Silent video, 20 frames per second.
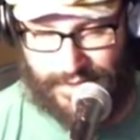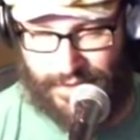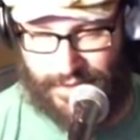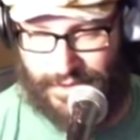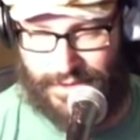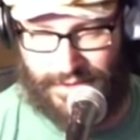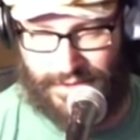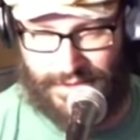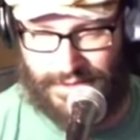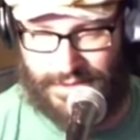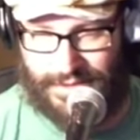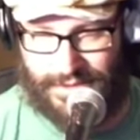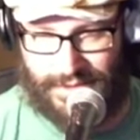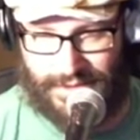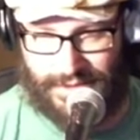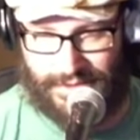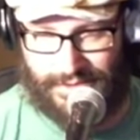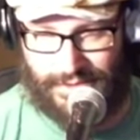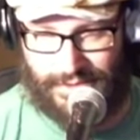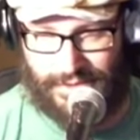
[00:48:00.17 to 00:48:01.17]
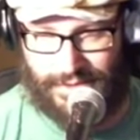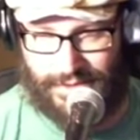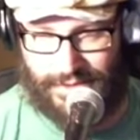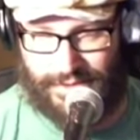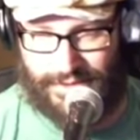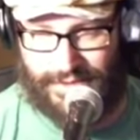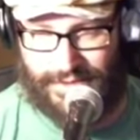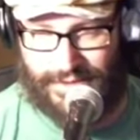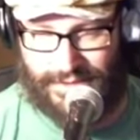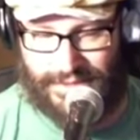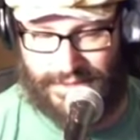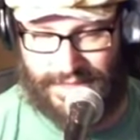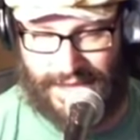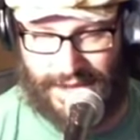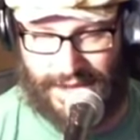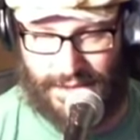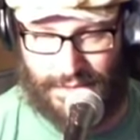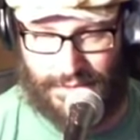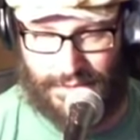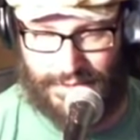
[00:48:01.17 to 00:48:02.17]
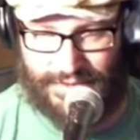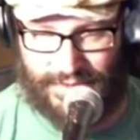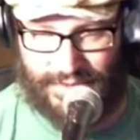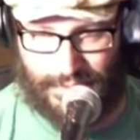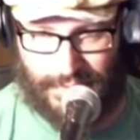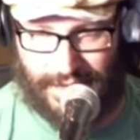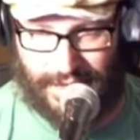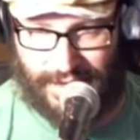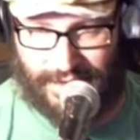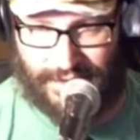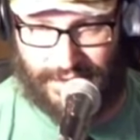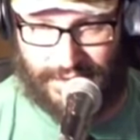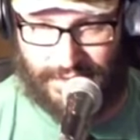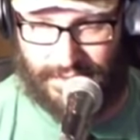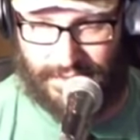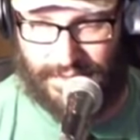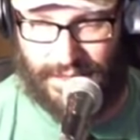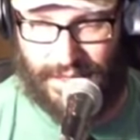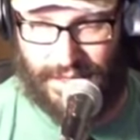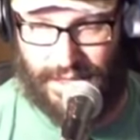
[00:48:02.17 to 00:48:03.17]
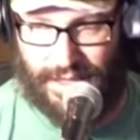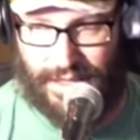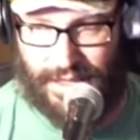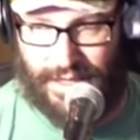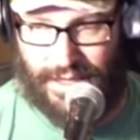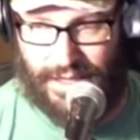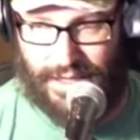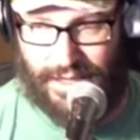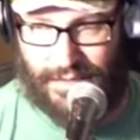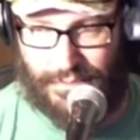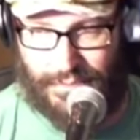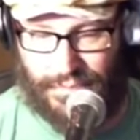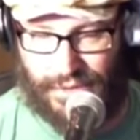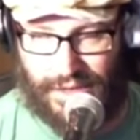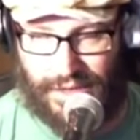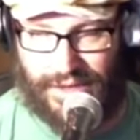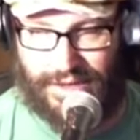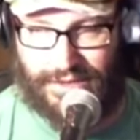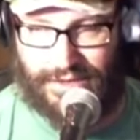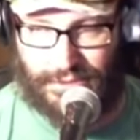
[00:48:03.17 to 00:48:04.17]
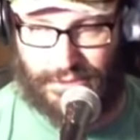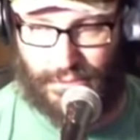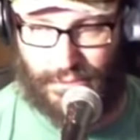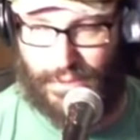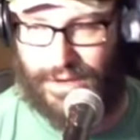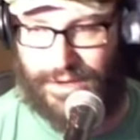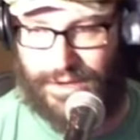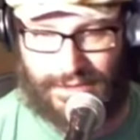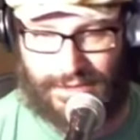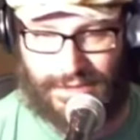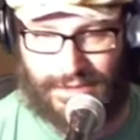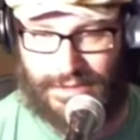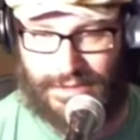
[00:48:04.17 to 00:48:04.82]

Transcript: long as as long as it sounds amazing and plays great,